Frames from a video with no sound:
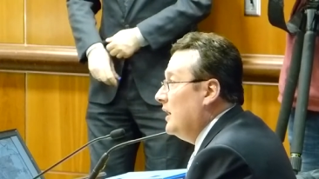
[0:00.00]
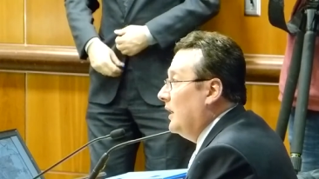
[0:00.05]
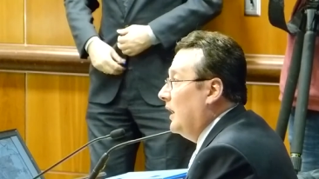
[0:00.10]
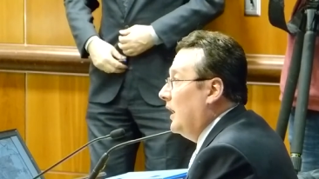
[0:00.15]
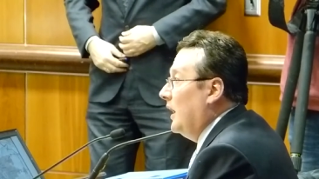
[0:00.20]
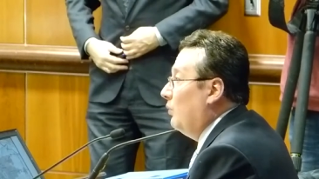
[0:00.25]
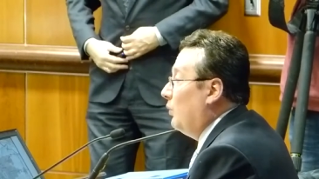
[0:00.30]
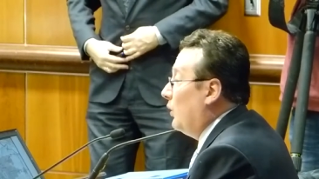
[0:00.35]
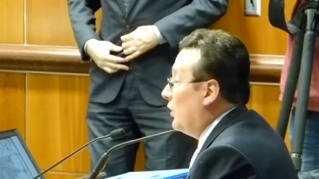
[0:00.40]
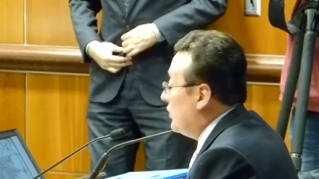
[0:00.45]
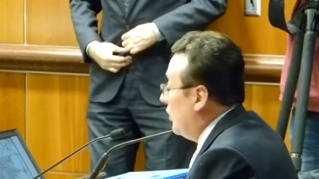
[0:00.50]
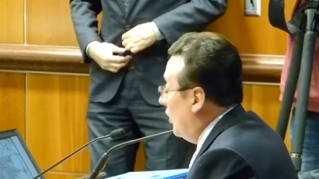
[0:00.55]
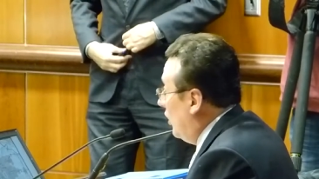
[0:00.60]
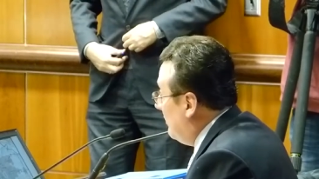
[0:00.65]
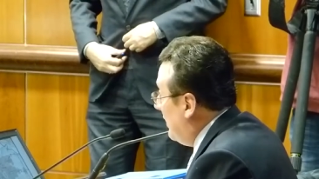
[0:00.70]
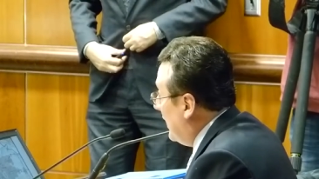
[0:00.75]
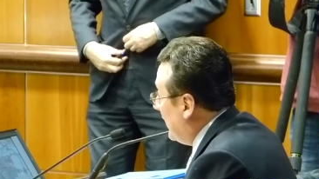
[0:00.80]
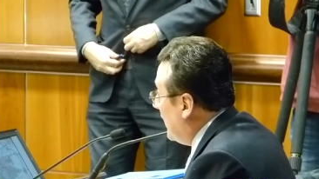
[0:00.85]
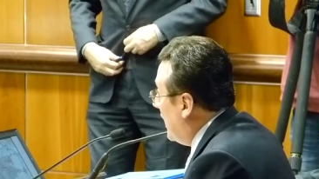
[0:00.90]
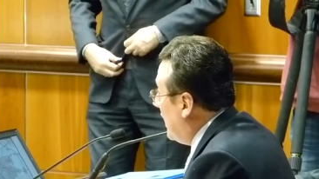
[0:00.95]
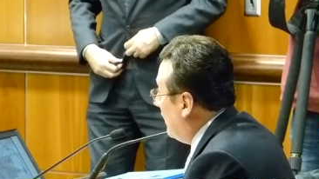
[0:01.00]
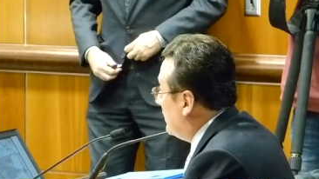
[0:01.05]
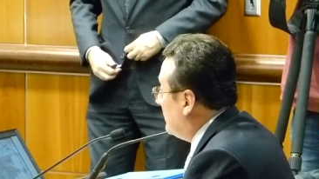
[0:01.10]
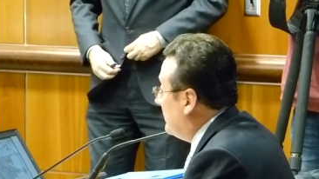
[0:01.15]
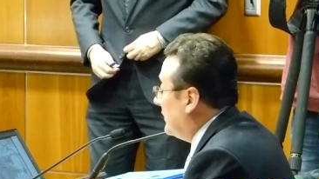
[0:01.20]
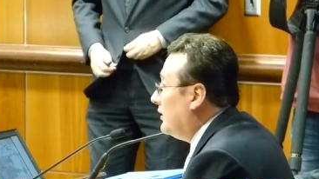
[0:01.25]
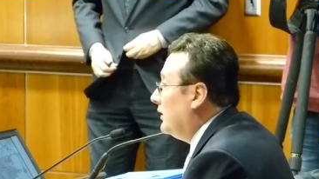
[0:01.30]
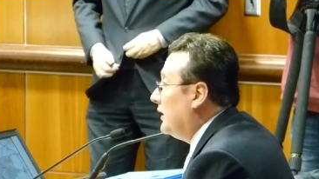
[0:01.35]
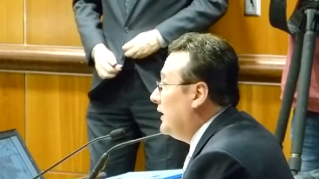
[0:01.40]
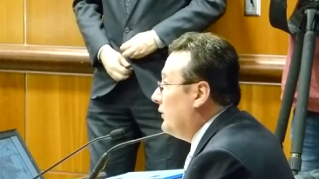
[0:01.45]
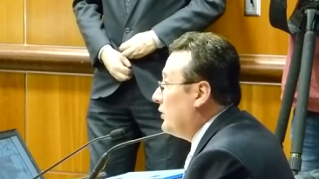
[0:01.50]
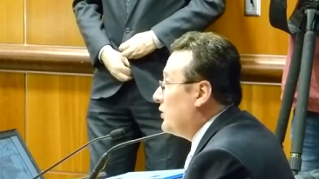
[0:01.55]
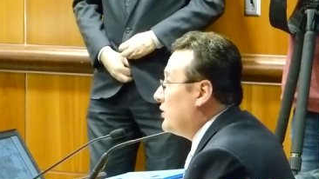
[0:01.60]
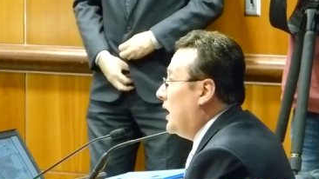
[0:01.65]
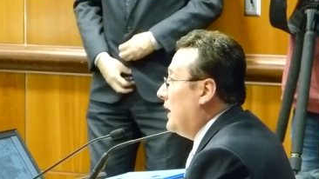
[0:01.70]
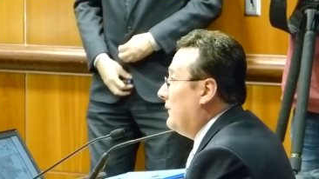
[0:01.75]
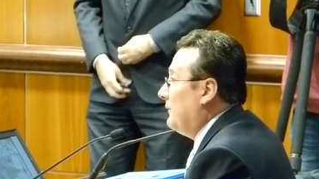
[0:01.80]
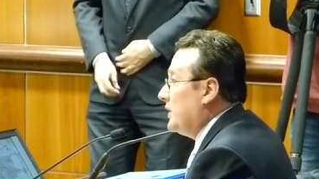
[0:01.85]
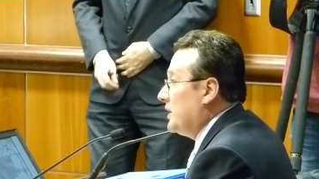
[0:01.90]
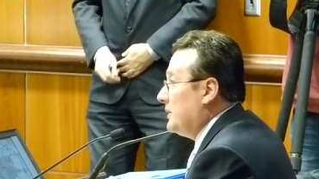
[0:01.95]
Uh, we're told by Congressman Cleaver's
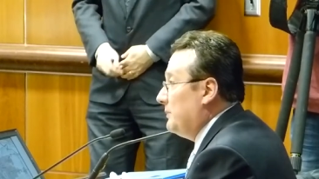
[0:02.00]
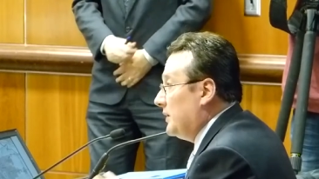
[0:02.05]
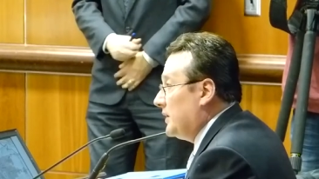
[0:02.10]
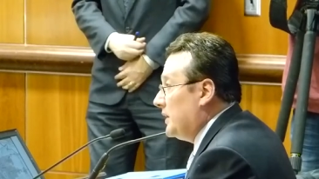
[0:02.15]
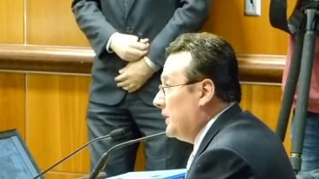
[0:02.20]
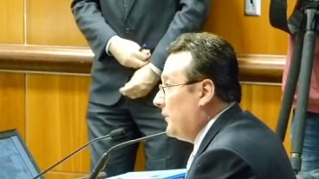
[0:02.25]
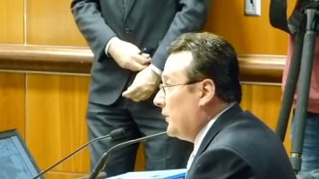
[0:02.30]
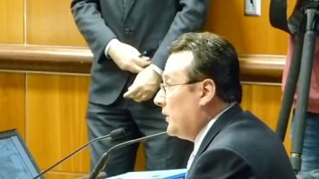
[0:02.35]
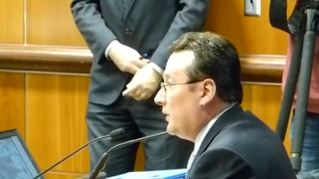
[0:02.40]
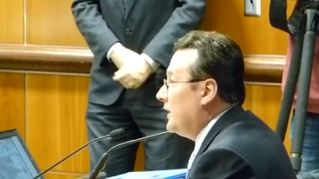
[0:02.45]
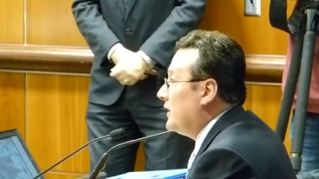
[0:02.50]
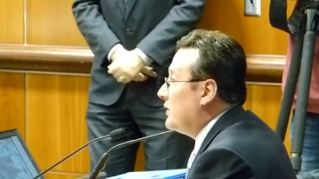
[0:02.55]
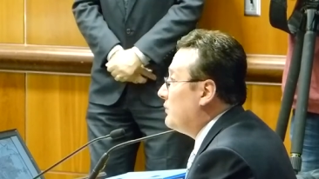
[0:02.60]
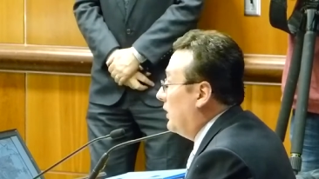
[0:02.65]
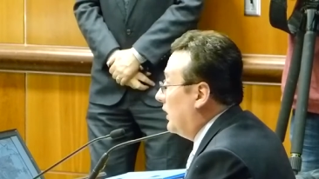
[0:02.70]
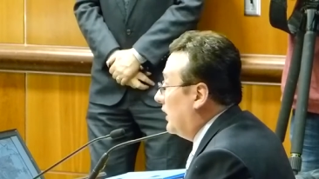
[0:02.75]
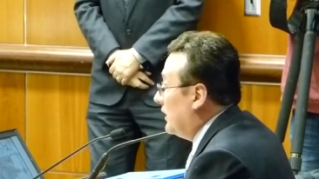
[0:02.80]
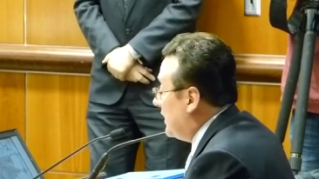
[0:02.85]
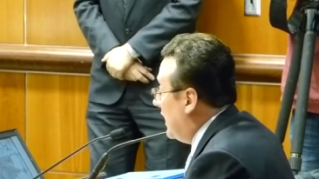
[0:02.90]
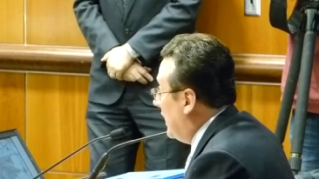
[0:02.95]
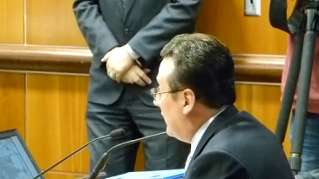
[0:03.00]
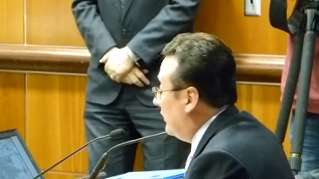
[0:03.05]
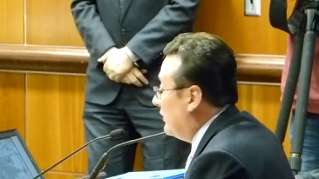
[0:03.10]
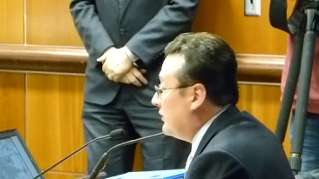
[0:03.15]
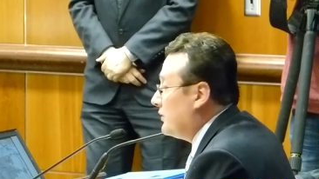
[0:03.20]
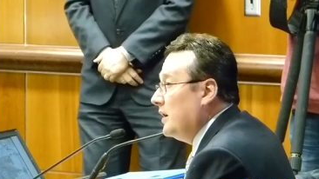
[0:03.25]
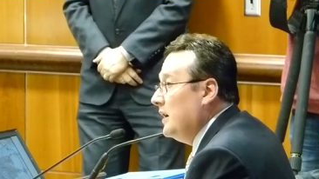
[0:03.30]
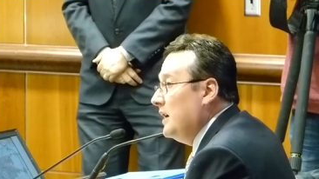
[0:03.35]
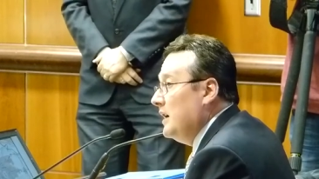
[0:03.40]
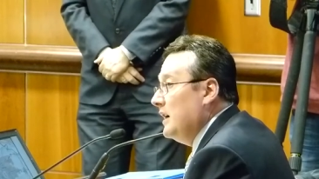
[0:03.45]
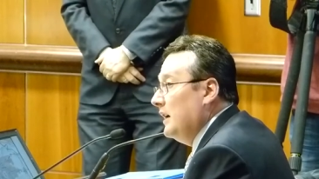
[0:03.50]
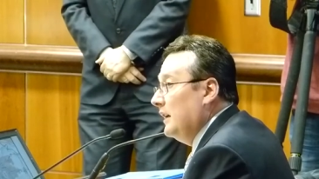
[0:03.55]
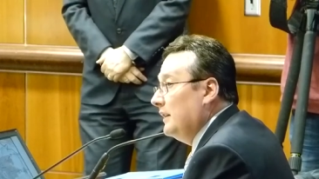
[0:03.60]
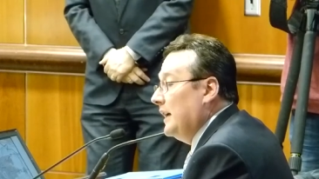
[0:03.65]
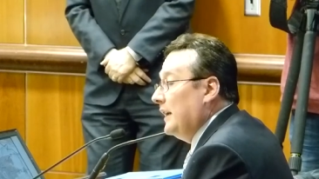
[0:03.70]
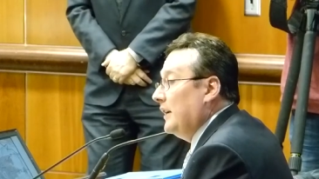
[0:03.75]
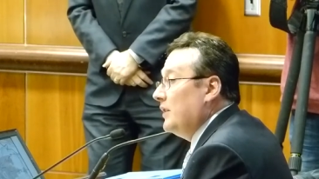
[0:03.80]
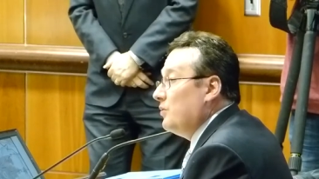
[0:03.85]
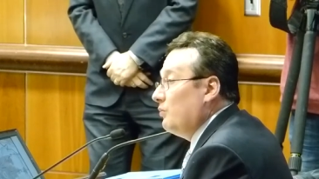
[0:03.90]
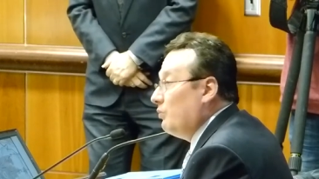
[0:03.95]
office specifically, as well as others,
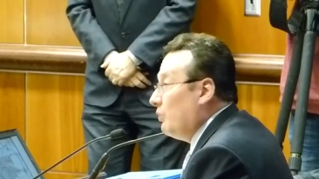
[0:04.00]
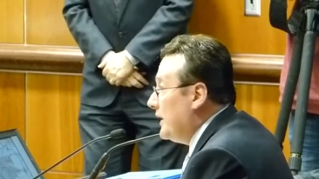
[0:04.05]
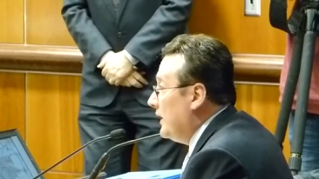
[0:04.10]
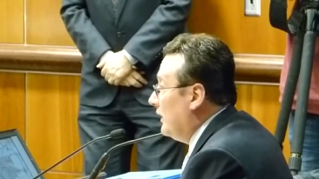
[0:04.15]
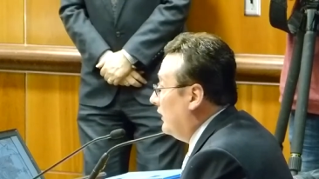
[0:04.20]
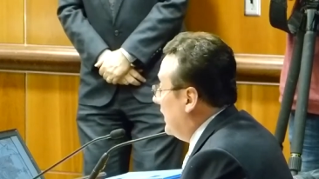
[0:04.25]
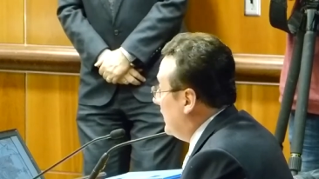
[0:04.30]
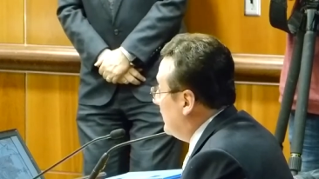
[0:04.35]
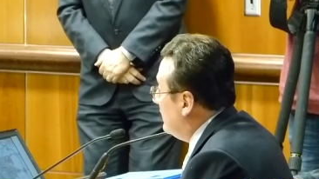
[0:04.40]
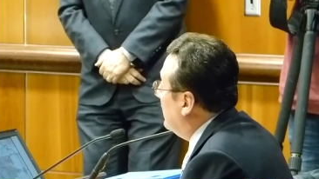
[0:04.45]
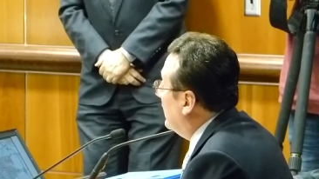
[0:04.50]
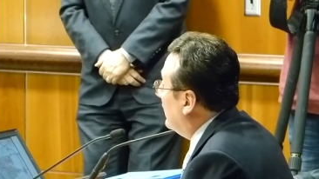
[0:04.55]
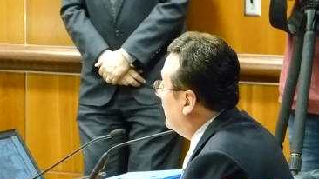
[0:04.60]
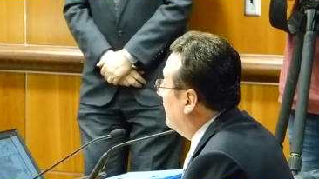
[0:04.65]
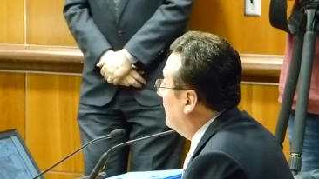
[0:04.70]
that is realistic.